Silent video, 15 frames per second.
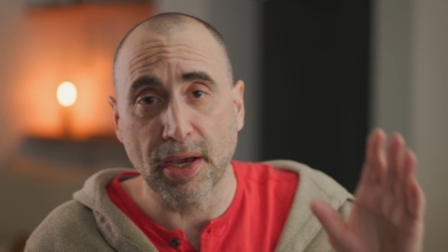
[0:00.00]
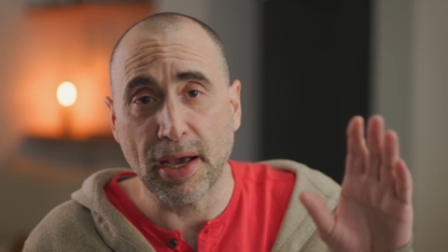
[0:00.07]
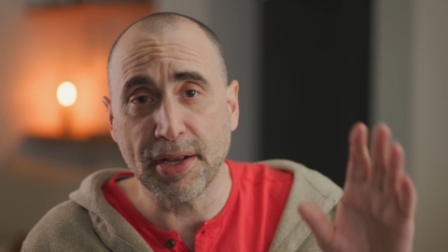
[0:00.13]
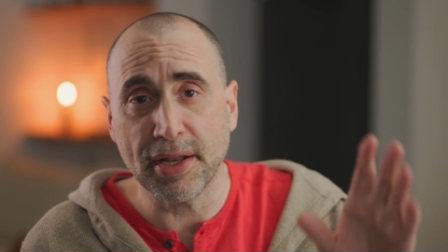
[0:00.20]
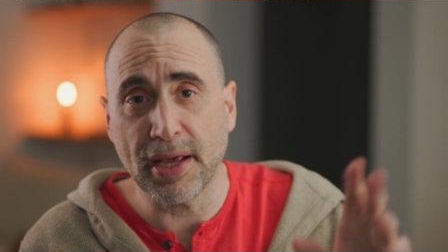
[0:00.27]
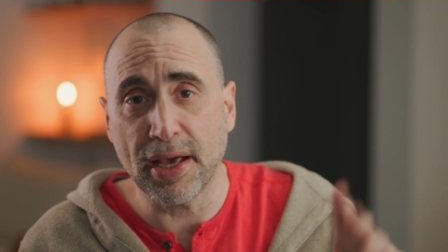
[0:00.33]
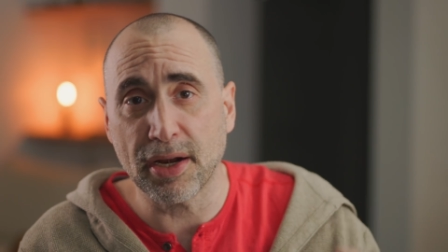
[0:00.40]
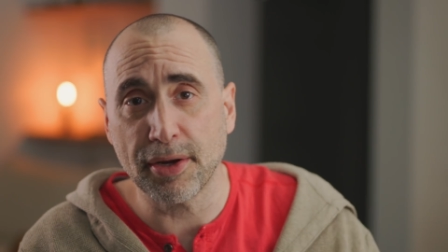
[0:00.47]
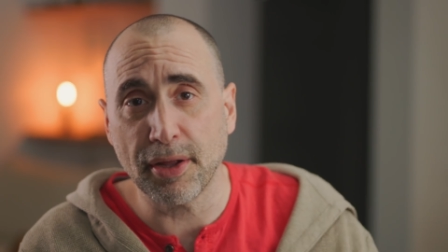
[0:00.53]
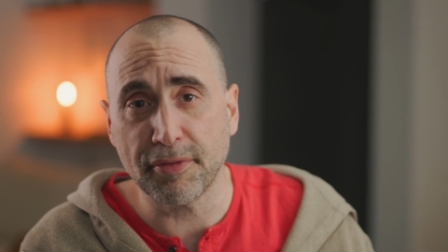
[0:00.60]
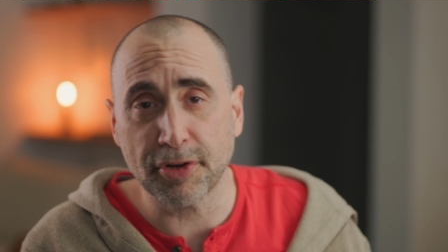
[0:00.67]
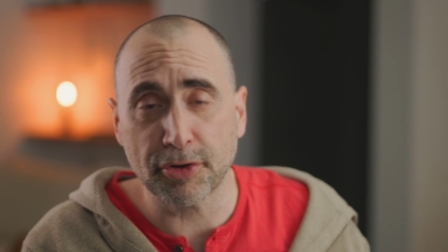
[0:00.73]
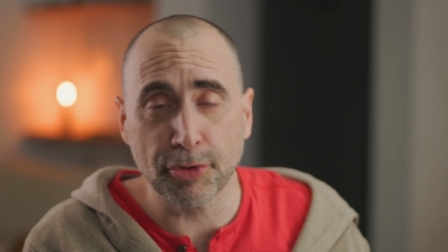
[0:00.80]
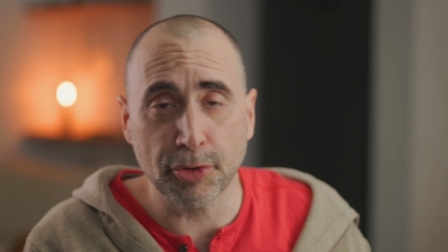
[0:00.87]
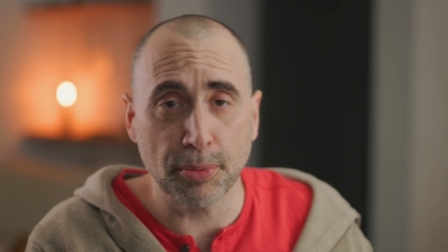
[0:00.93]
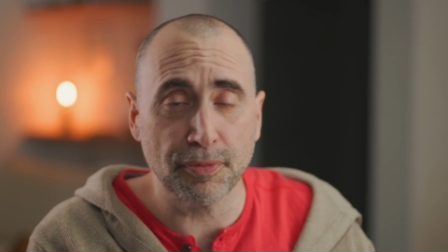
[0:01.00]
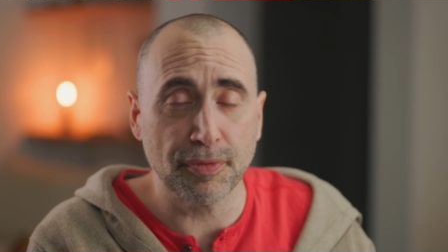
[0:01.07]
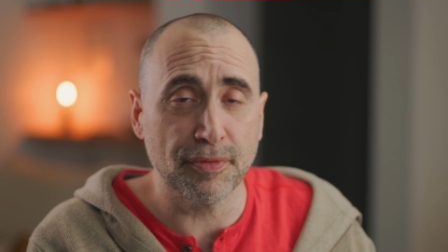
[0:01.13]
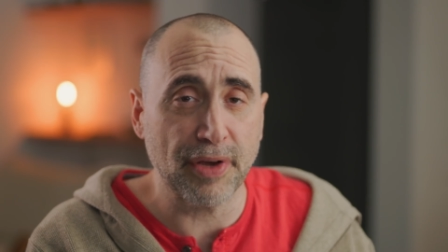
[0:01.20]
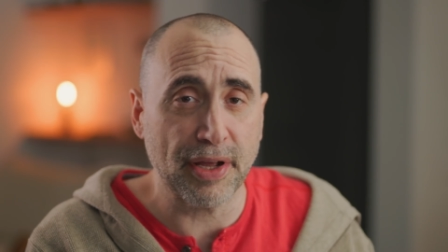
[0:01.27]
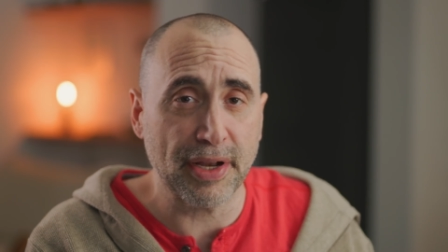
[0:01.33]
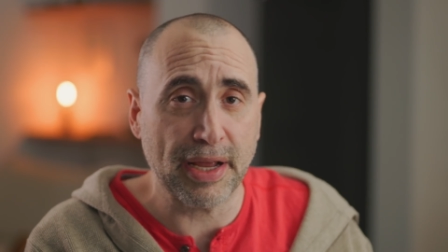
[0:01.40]
And they had another
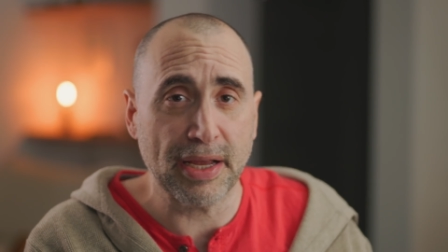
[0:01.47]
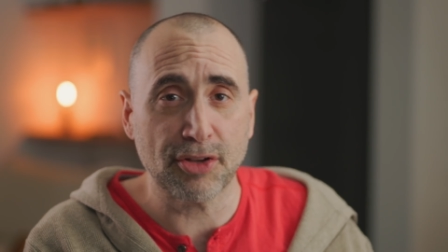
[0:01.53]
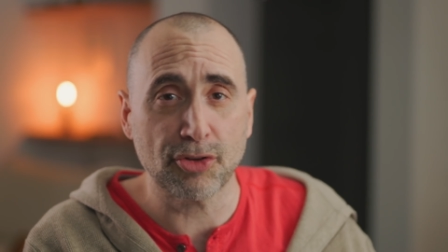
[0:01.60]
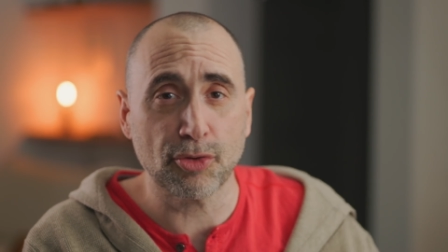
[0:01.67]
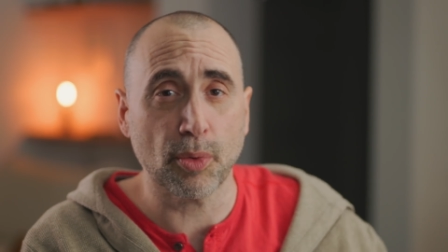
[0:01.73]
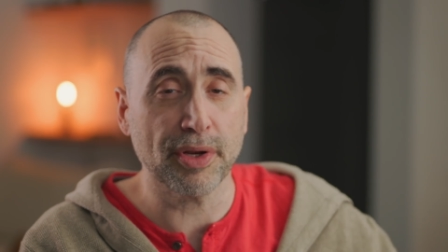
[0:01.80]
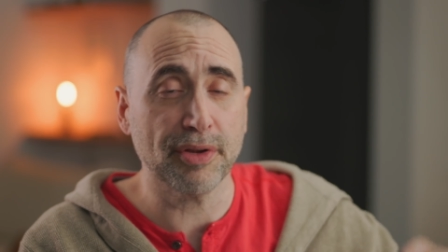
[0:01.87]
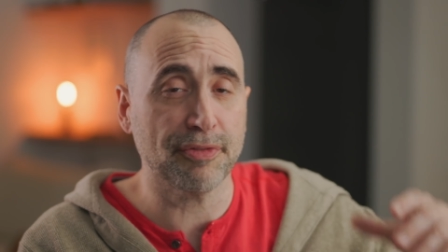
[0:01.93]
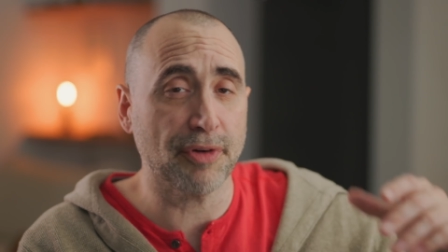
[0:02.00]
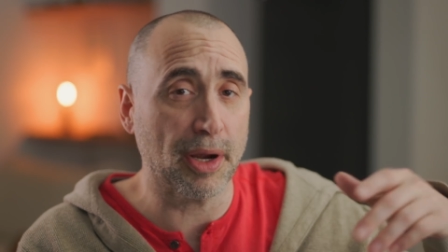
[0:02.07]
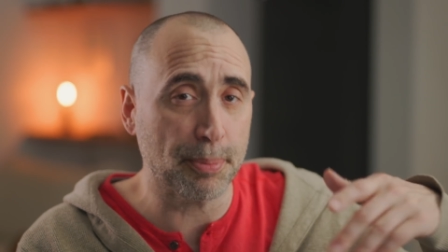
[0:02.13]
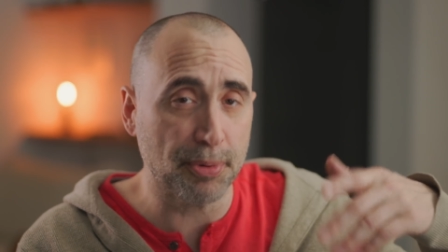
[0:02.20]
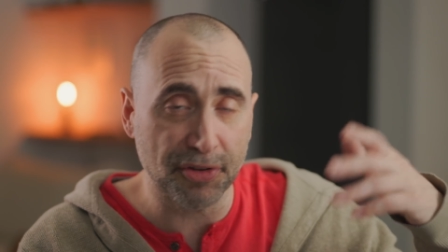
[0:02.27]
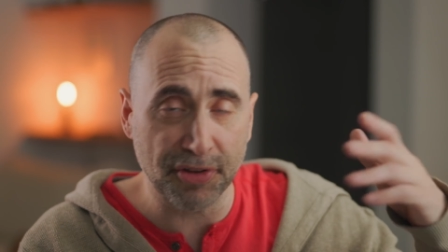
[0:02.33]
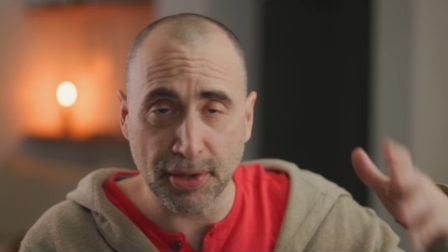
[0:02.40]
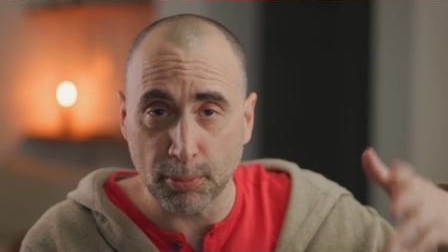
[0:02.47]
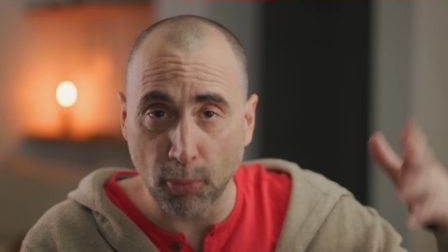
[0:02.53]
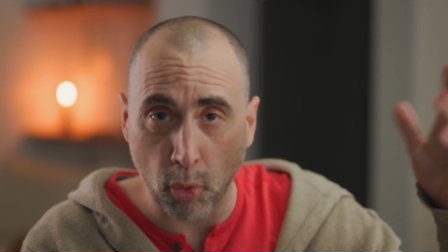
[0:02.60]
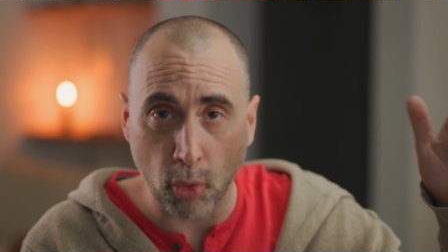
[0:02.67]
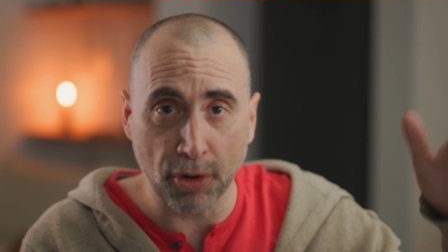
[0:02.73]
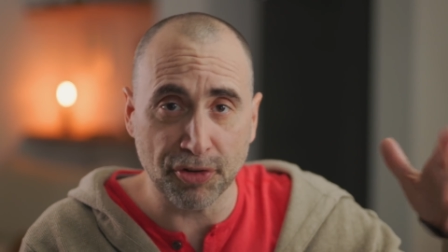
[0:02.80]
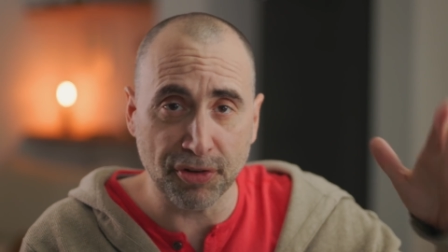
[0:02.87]
group that ate 25%
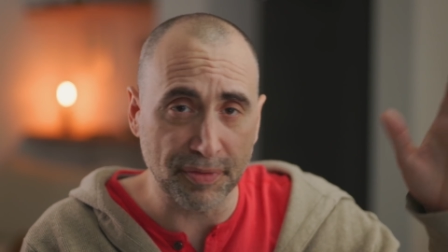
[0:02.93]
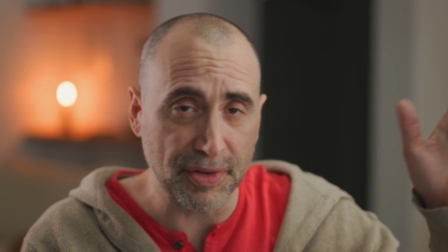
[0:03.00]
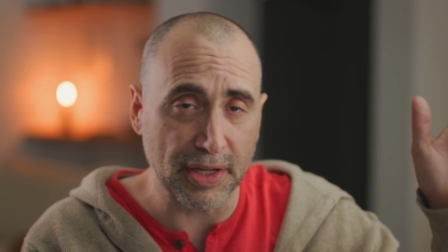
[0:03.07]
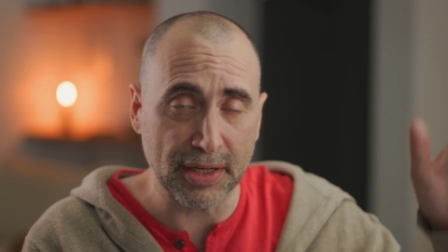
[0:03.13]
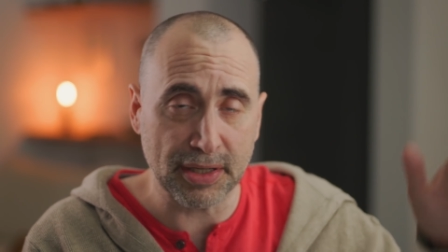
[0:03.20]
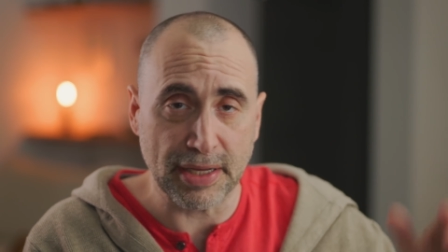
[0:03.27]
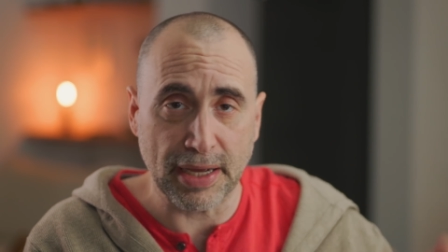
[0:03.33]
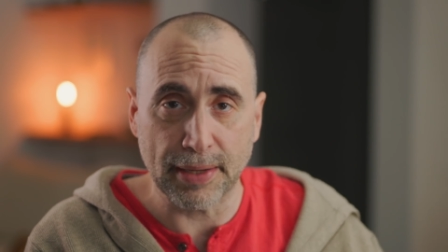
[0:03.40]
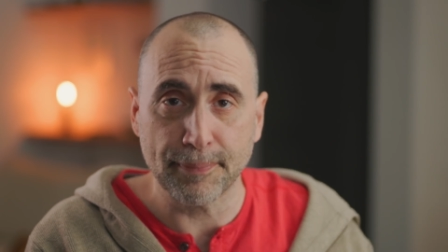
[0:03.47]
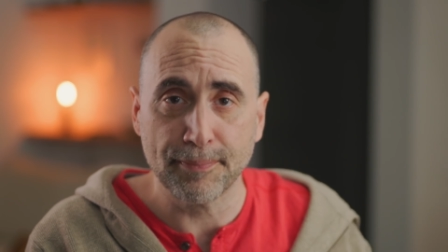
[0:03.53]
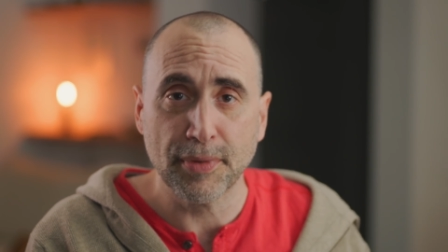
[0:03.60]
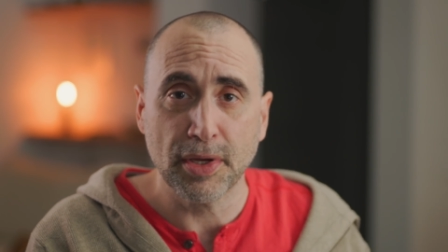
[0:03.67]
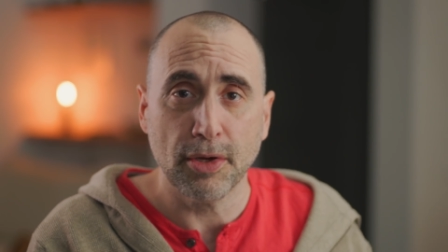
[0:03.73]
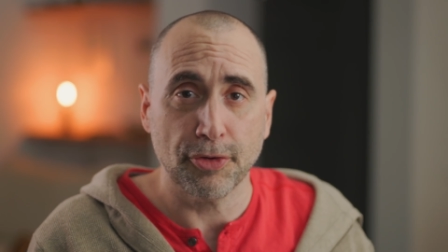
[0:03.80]
more, something like that.